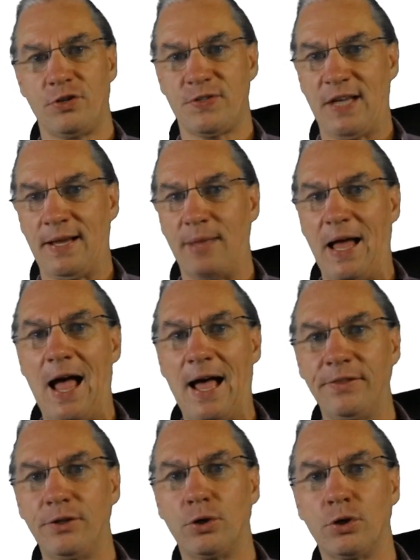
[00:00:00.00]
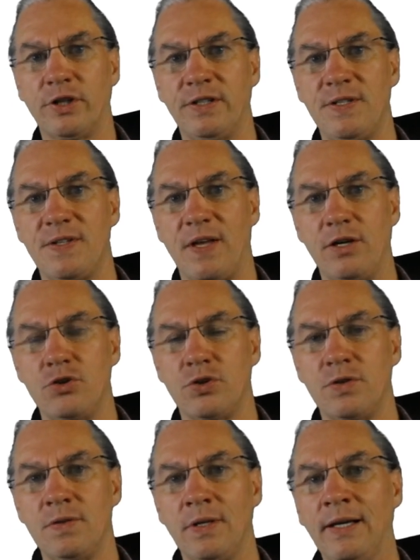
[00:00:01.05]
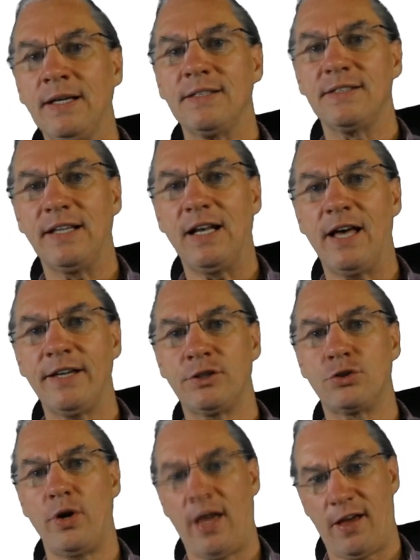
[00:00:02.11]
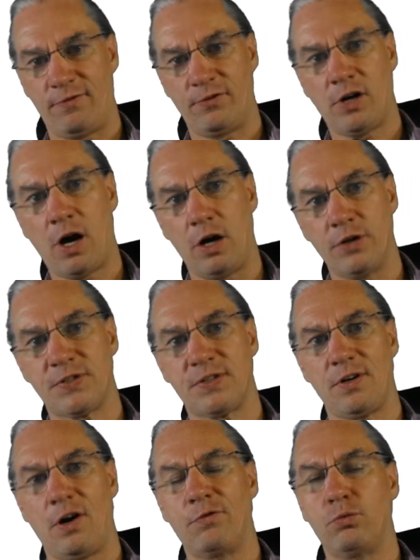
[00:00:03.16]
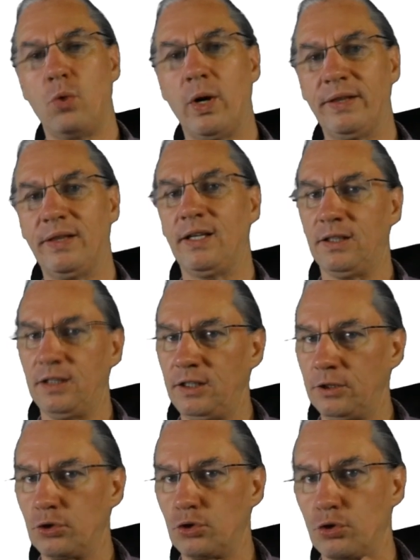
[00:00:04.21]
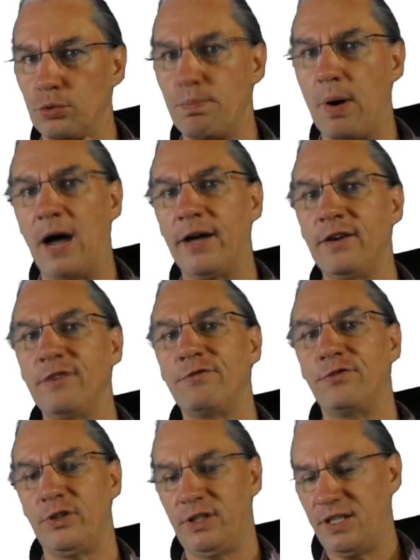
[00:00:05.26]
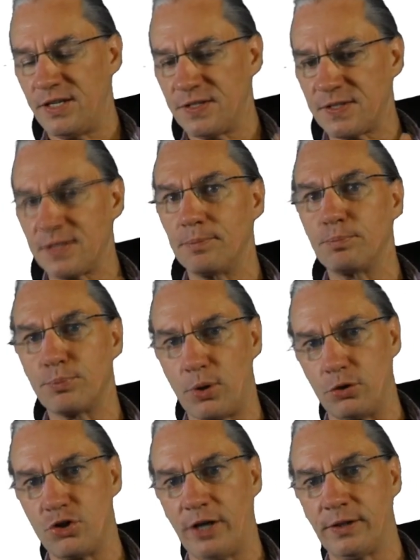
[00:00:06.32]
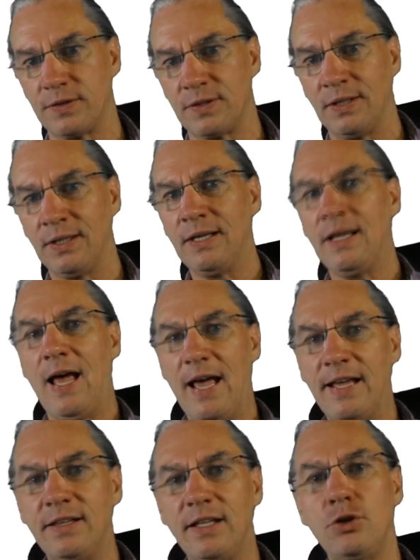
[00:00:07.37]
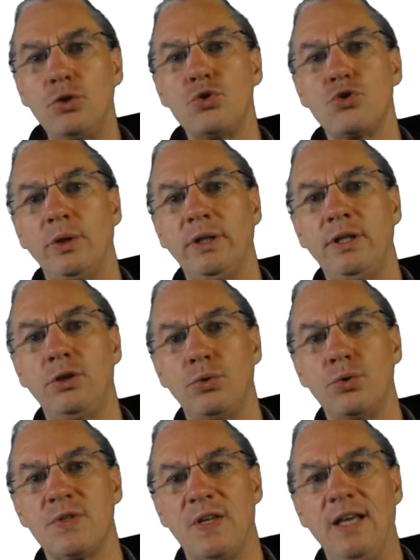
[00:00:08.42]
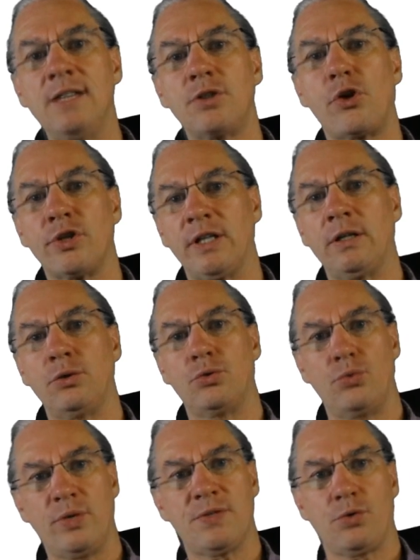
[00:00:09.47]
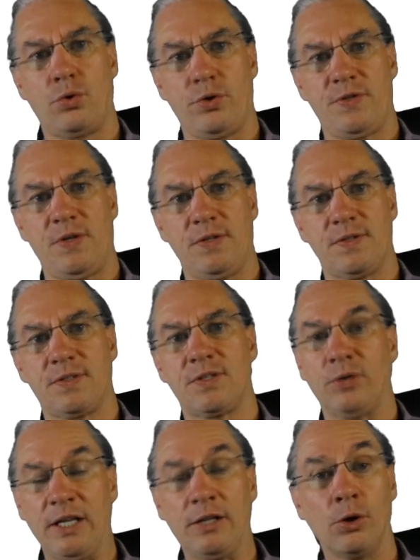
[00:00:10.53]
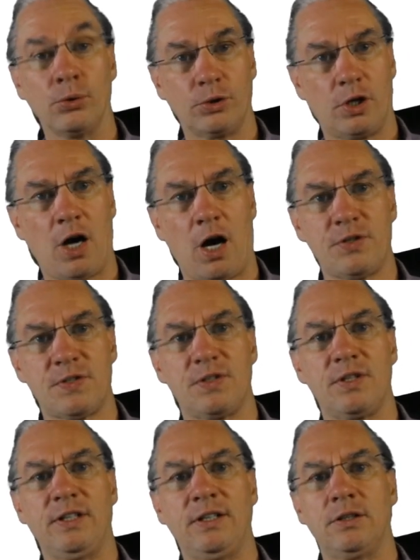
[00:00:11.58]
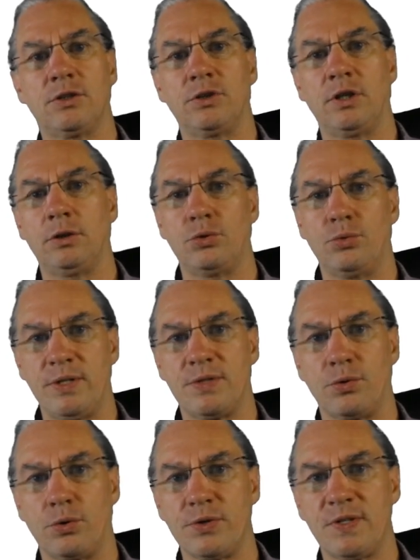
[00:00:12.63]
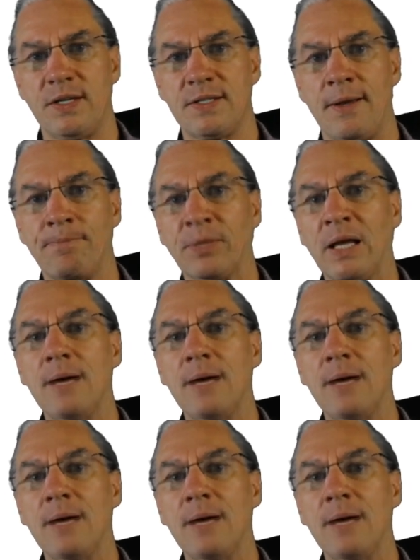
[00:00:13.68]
For some other organization, they like to have costs of what they need to buy for this project, and they usually use internal resources. So they don't cost the internal resources,